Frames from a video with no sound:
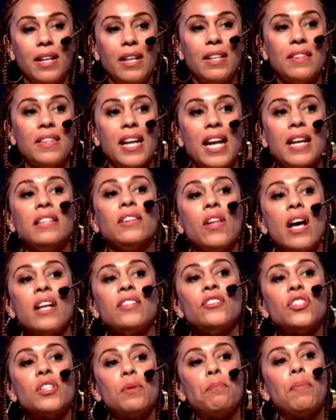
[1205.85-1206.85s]
that I
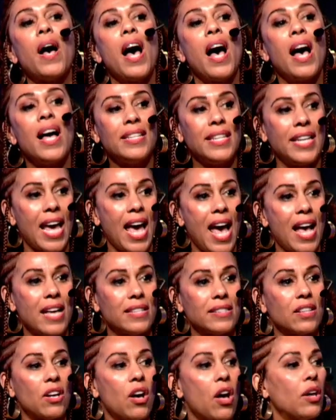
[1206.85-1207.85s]
launched a
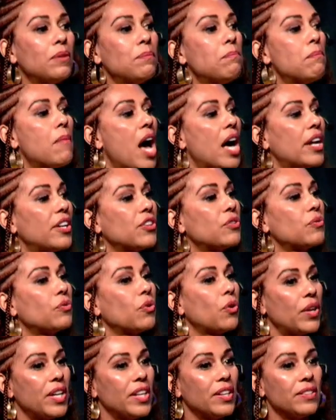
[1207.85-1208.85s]
podcast called Modern
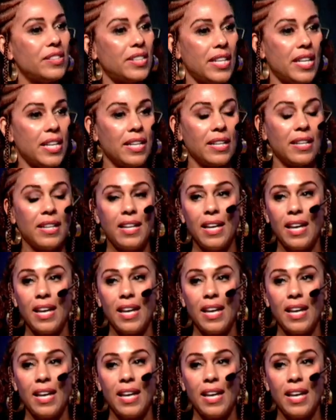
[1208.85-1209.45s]
Royalty.